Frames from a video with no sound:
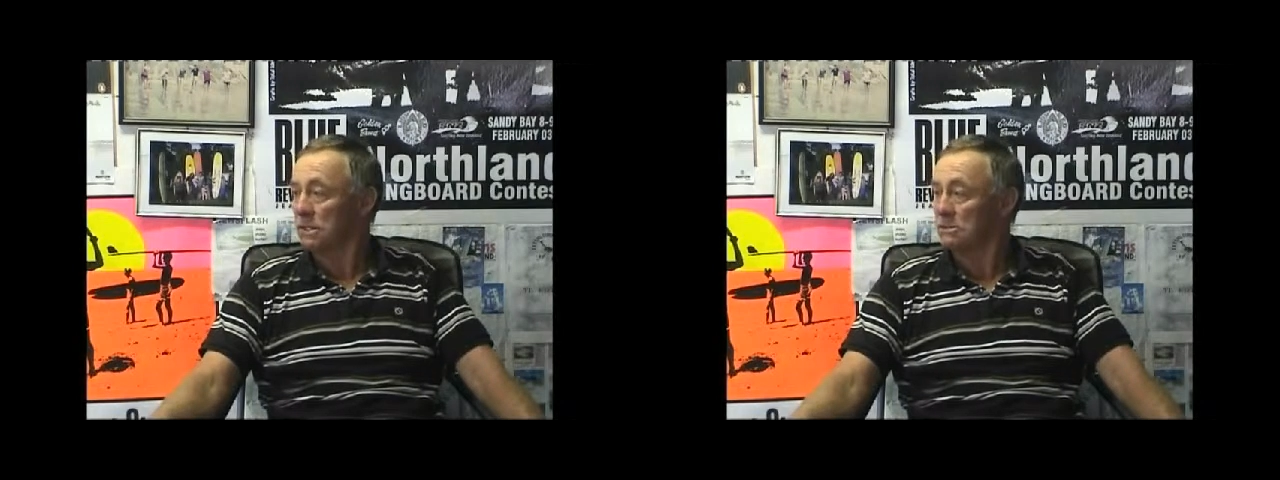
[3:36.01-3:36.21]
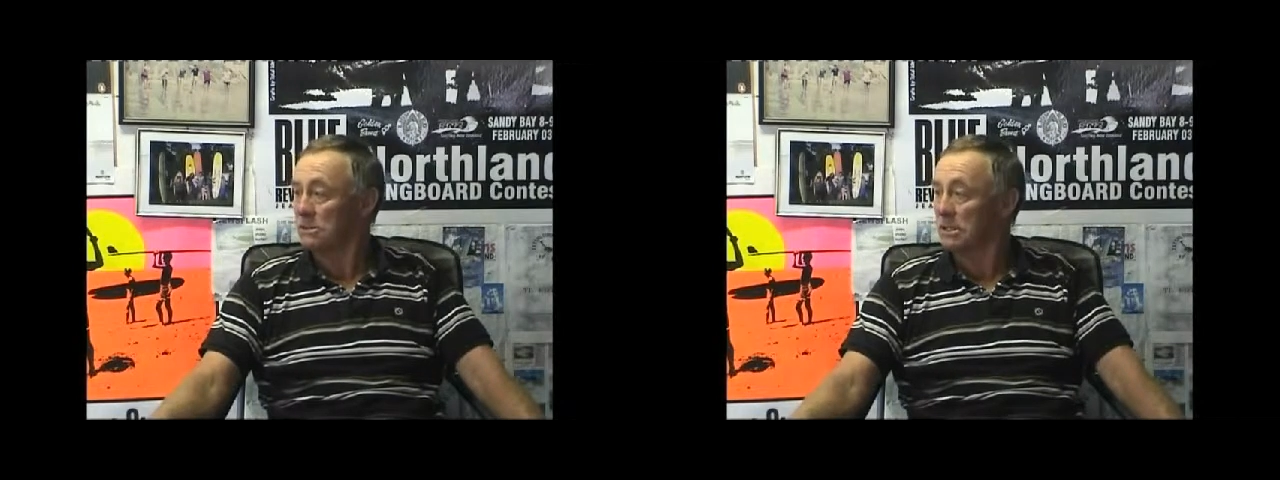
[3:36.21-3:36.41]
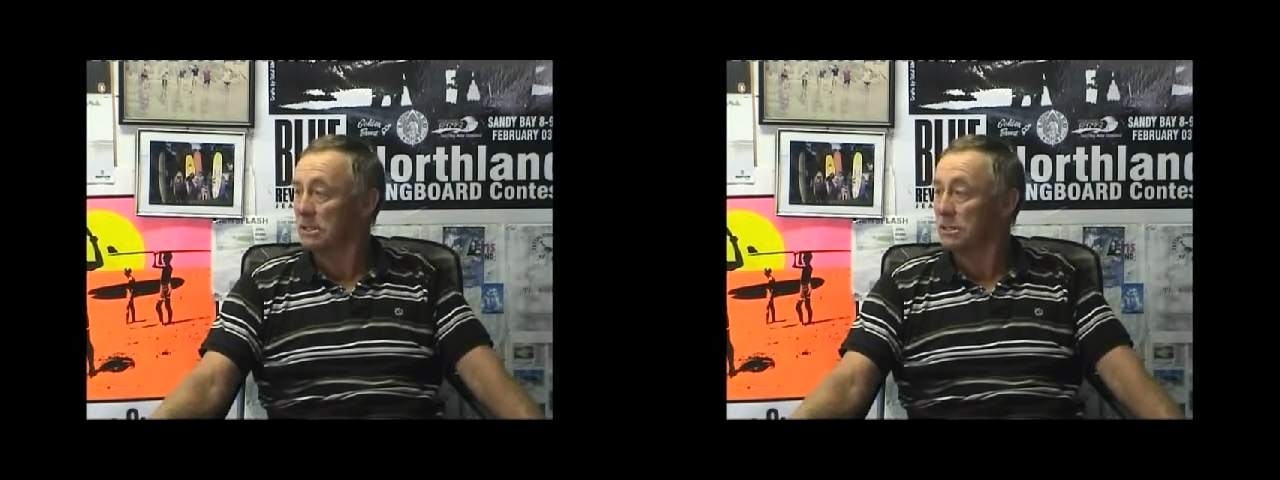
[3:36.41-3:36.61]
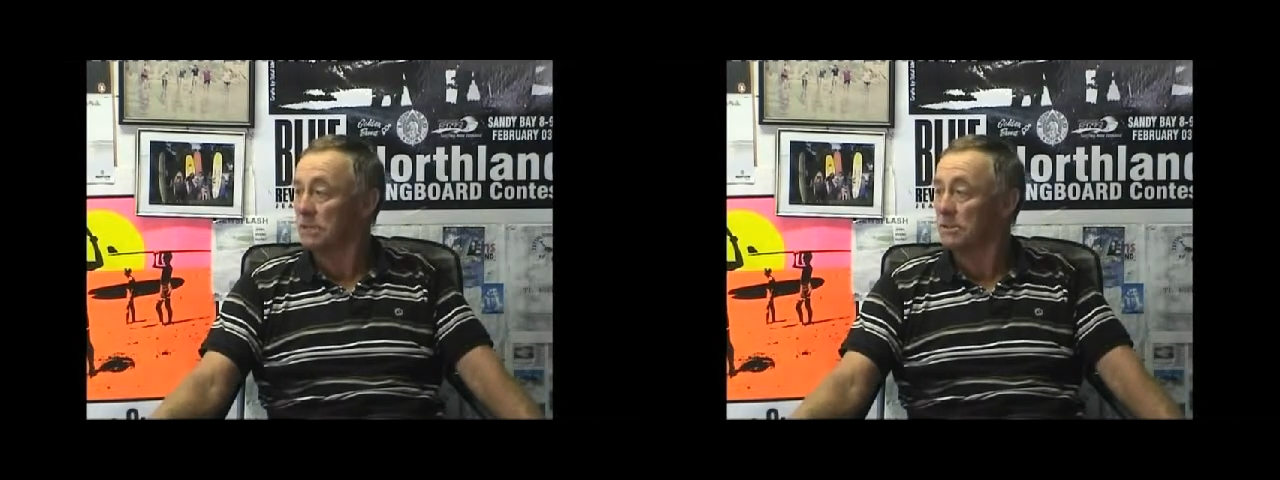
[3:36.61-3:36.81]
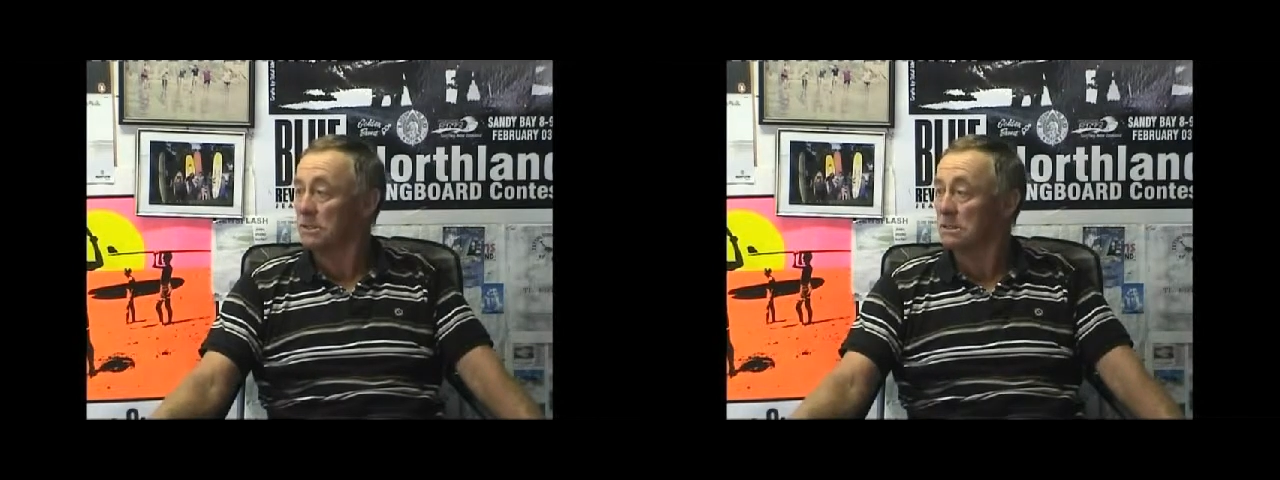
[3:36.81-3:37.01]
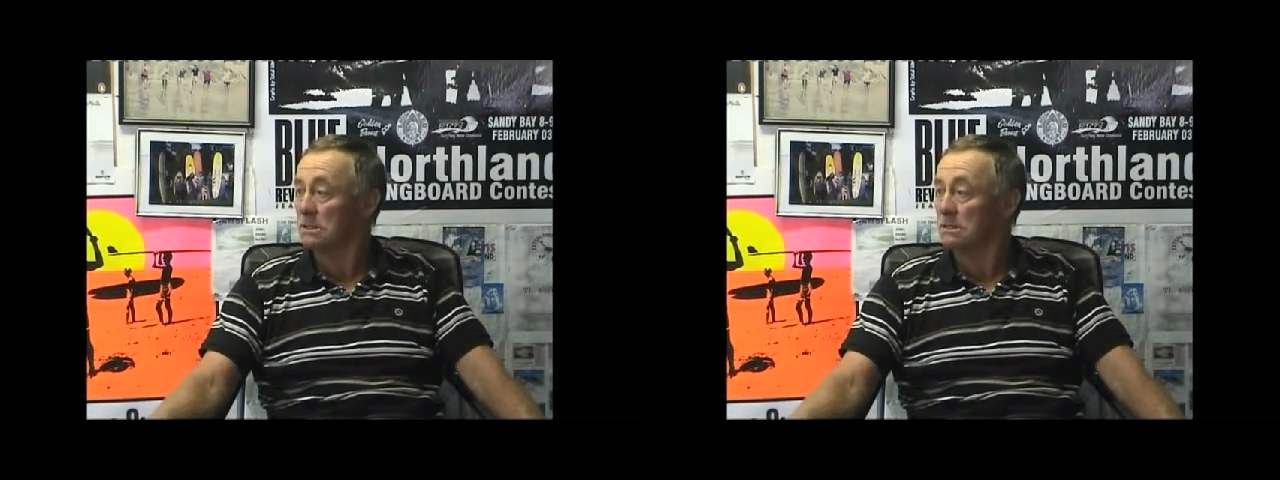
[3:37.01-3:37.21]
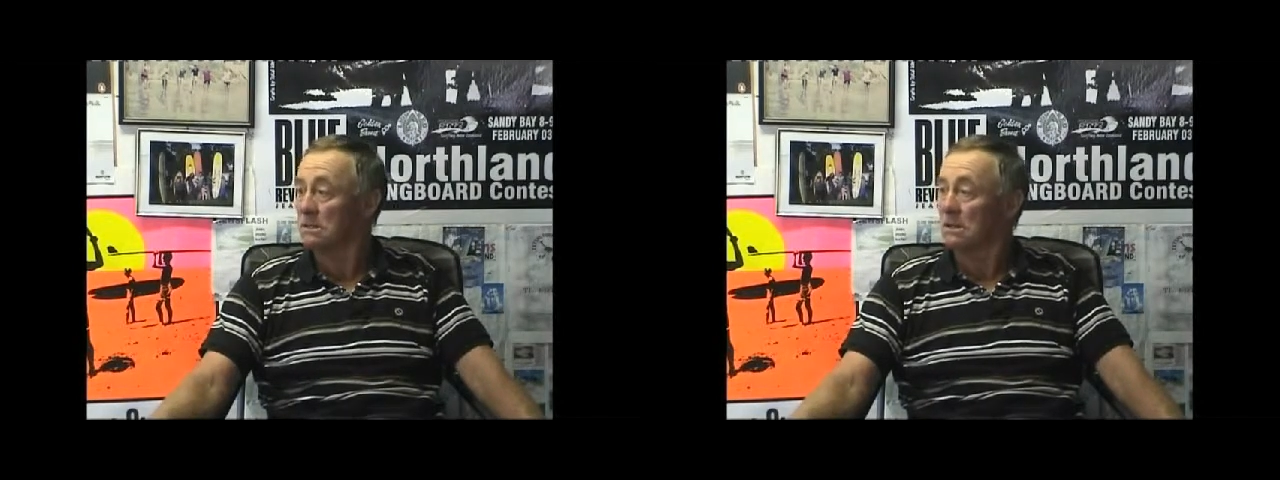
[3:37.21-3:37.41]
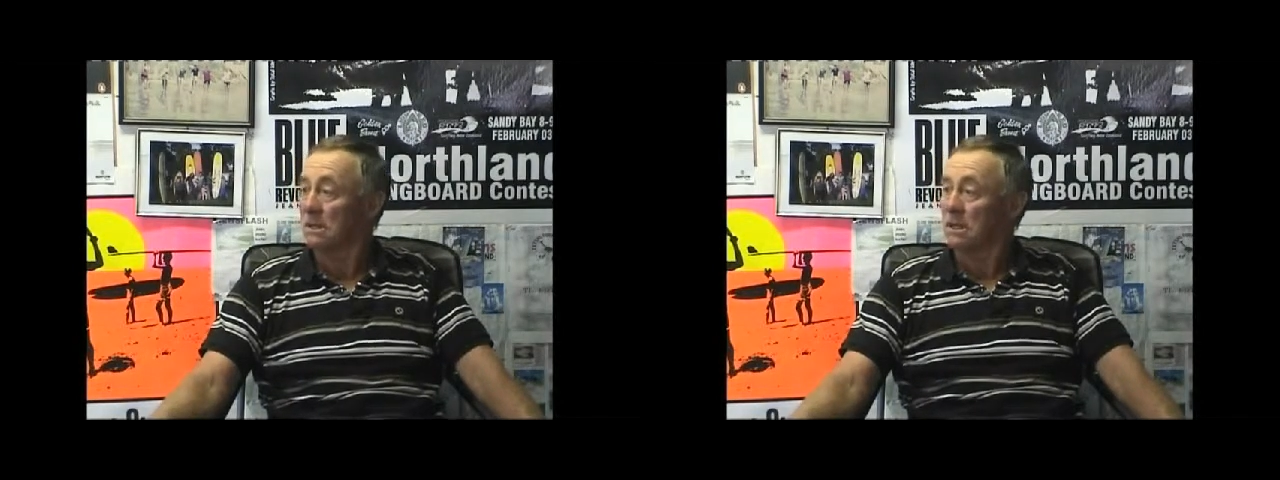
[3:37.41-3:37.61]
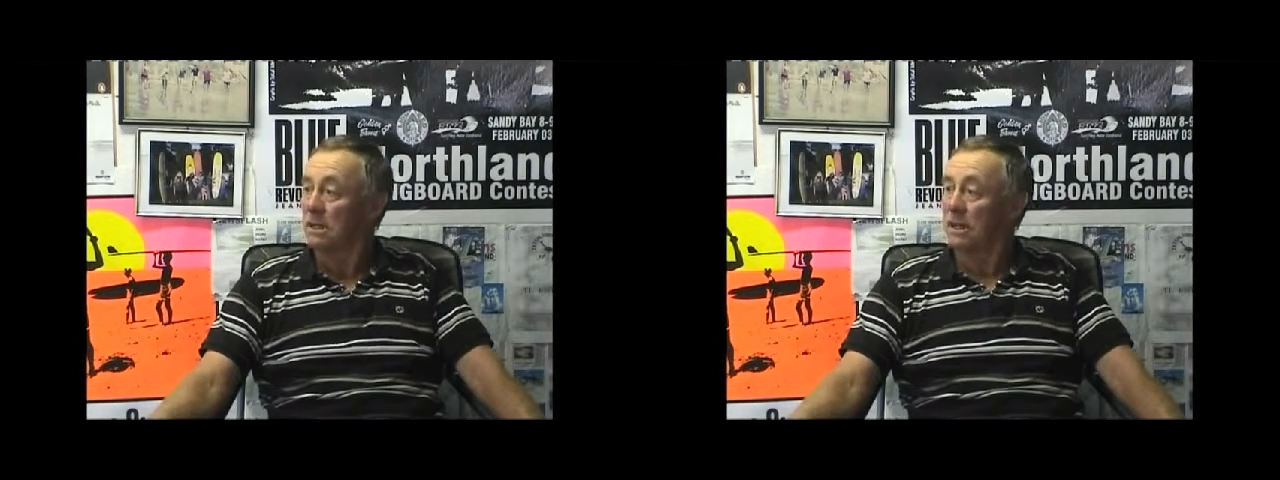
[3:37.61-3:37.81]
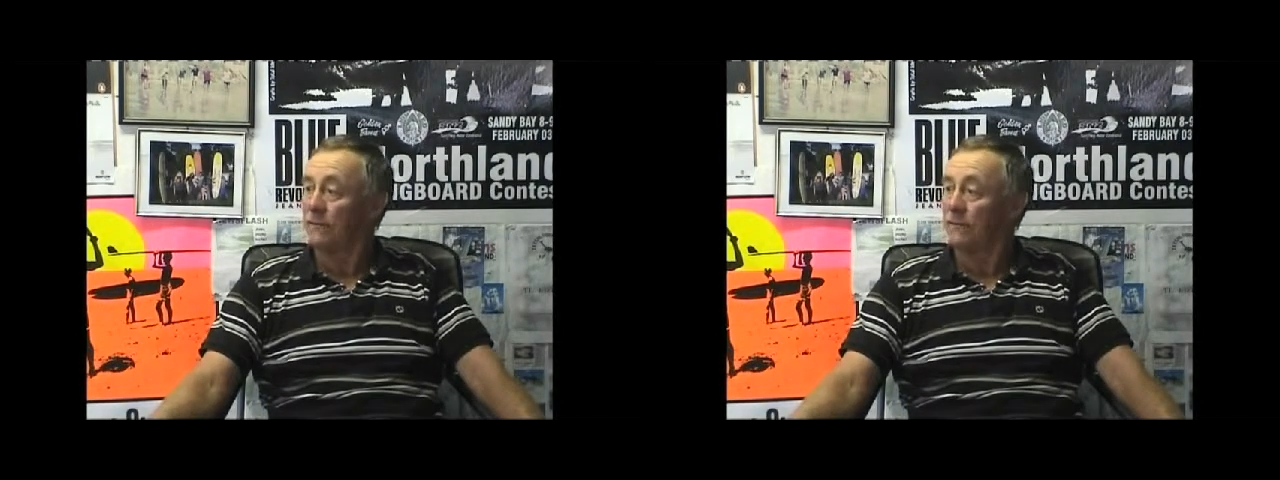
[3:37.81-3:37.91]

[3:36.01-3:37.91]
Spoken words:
just went to Shippies, and